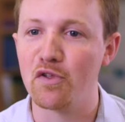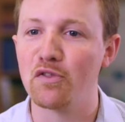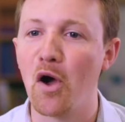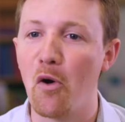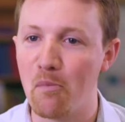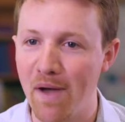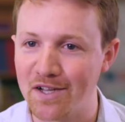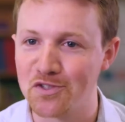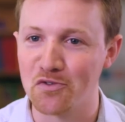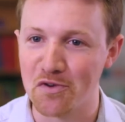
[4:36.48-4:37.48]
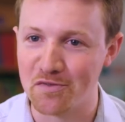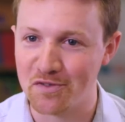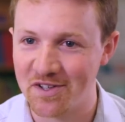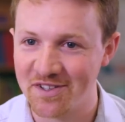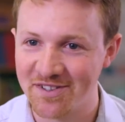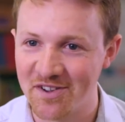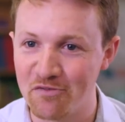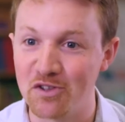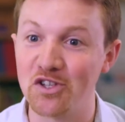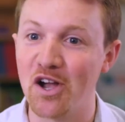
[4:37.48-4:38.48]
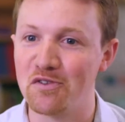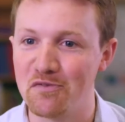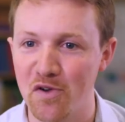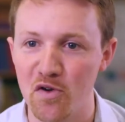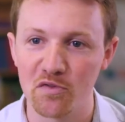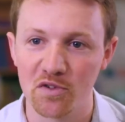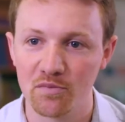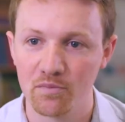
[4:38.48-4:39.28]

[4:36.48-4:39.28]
than the whole backstory of the child involved.